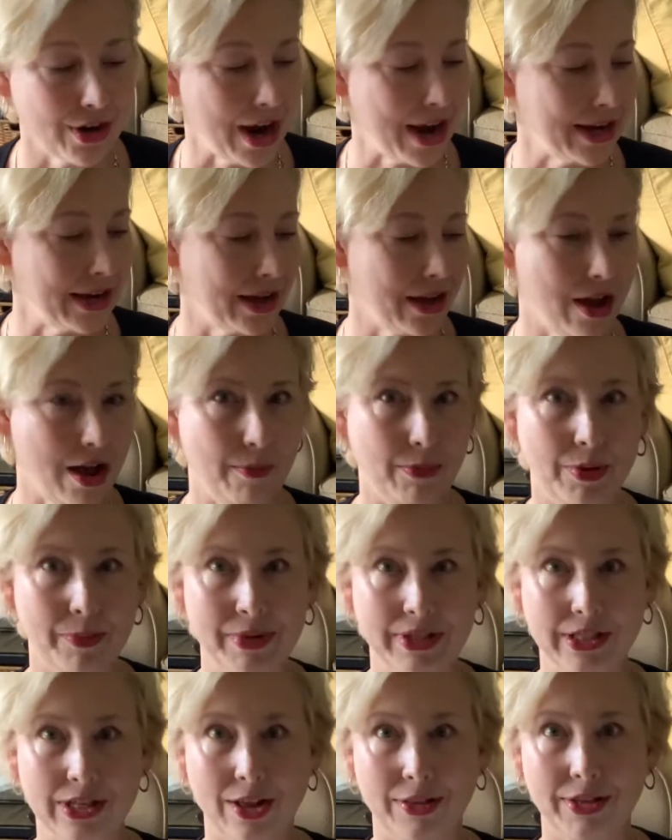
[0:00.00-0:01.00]
I get
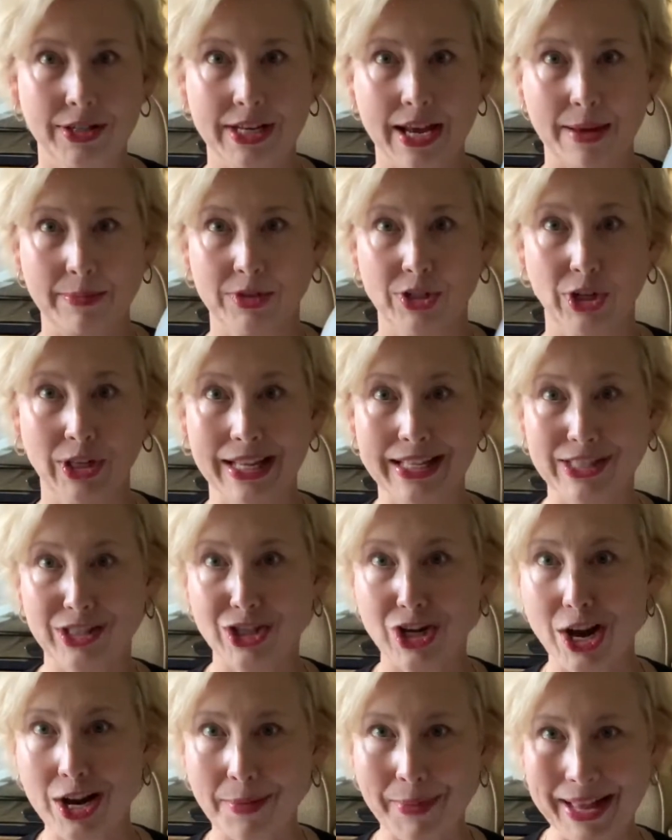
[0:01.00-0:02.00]
compliments all the time. So let's
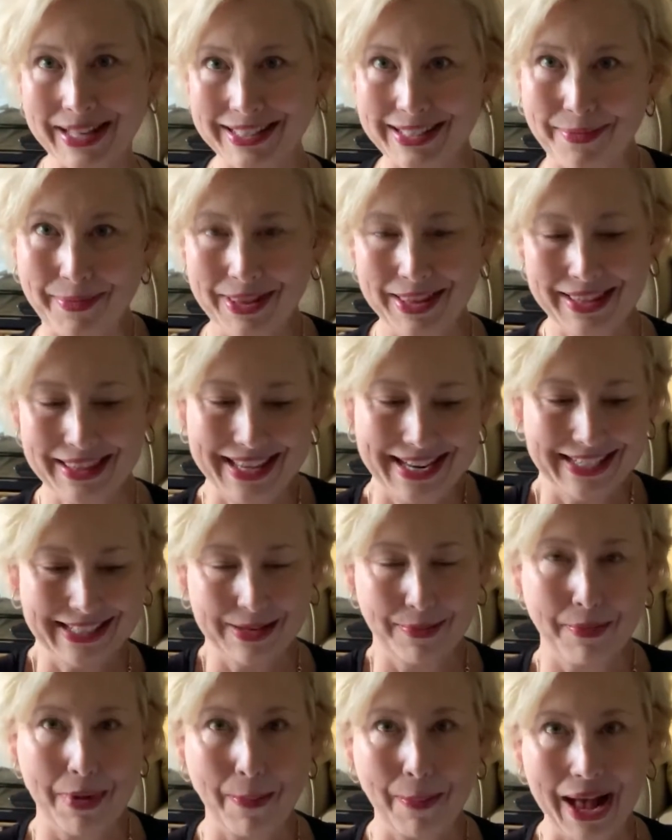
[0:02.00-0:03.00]
talk about some of the things
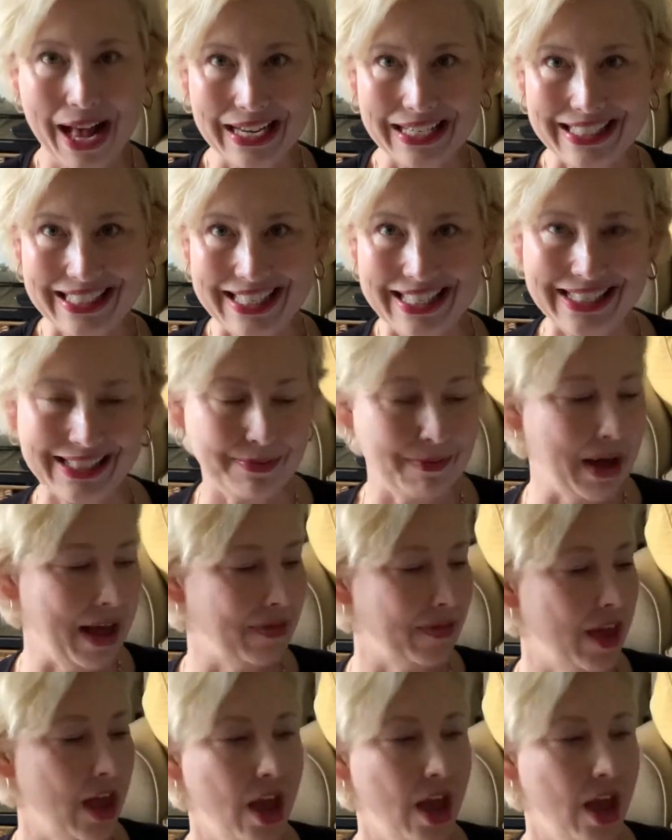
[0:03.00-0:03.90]
in my box this month.